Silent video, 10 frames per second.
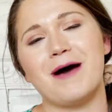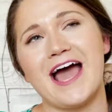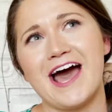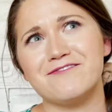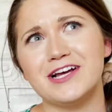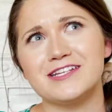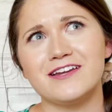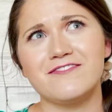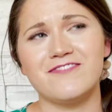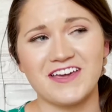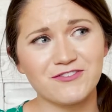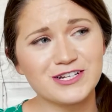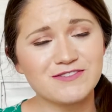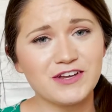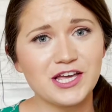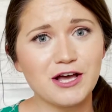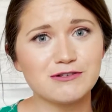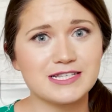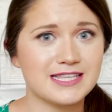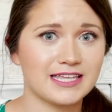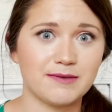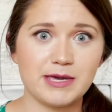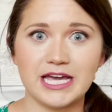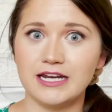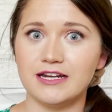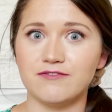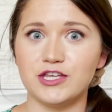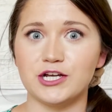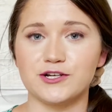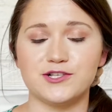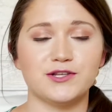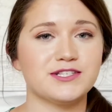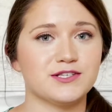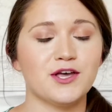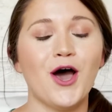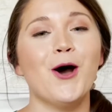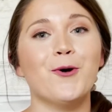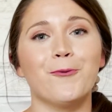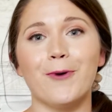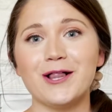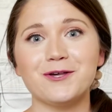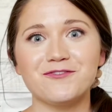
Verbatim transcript: I have not done a favorites video since like the beginning of the year, so this is well